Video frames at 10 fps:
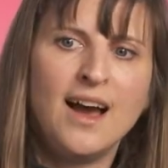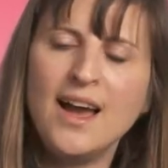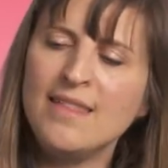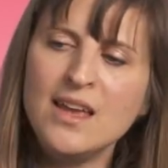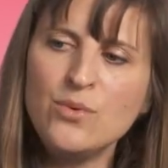
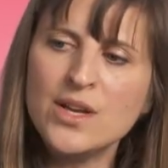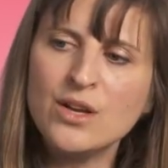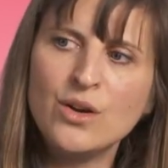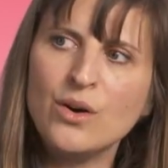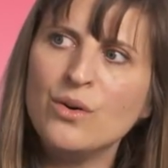I think we
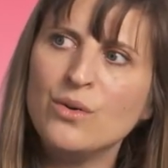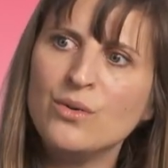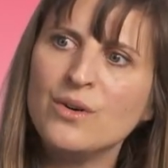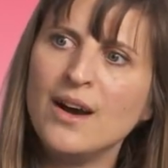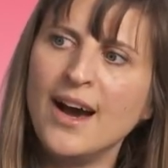could
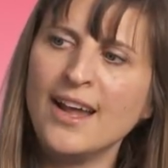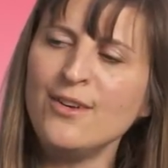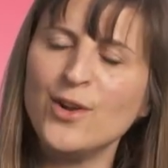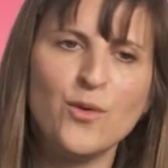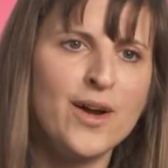go, I
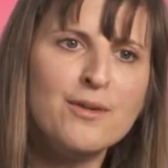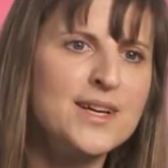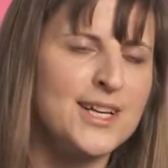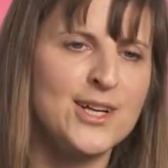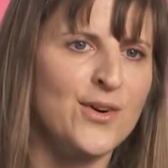don't know where we
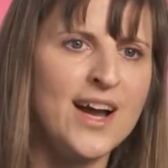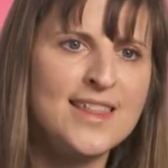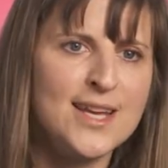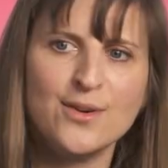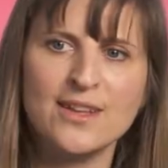could go. I
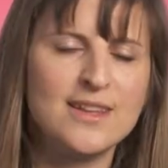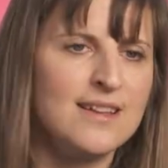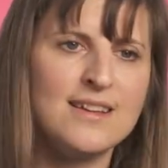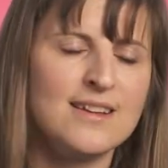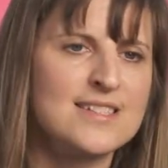think we, the,
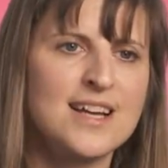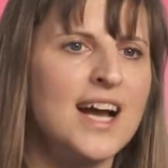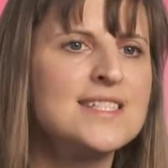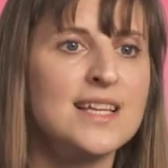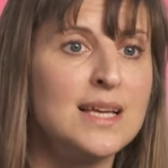the
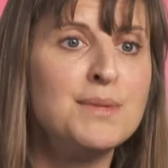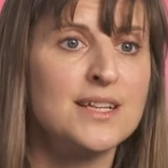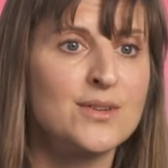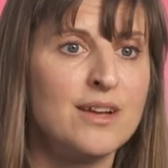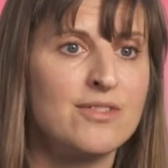sky's the
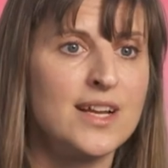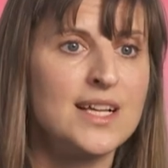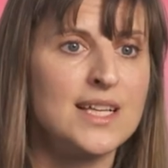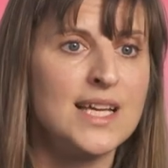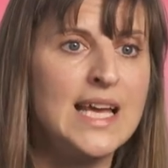limit, quite
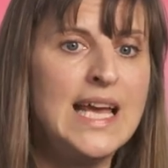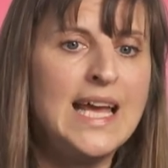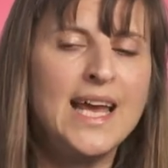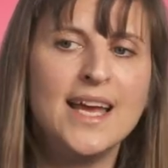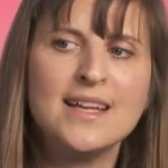frankly.
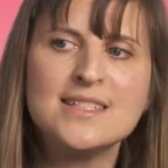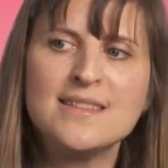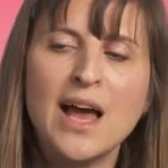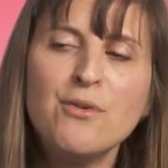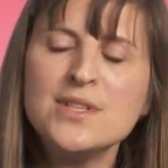And
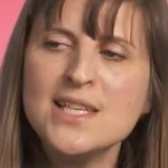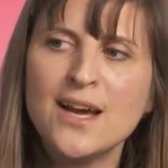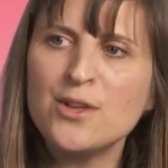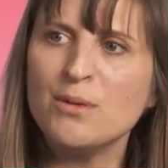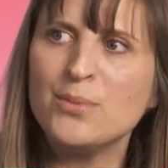that was the
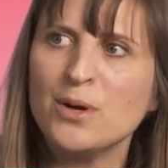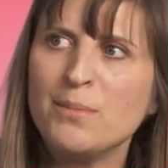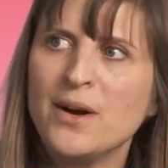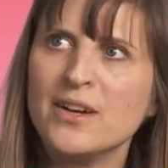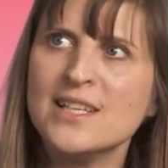other important
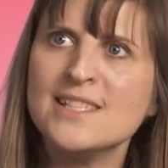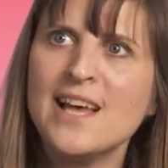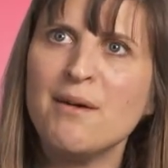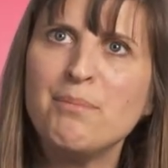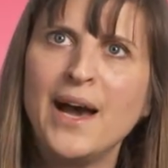part is
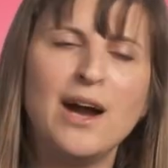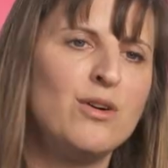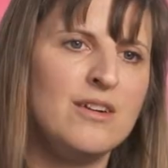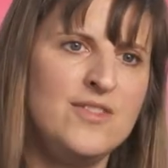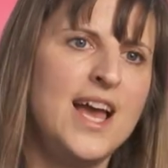that power of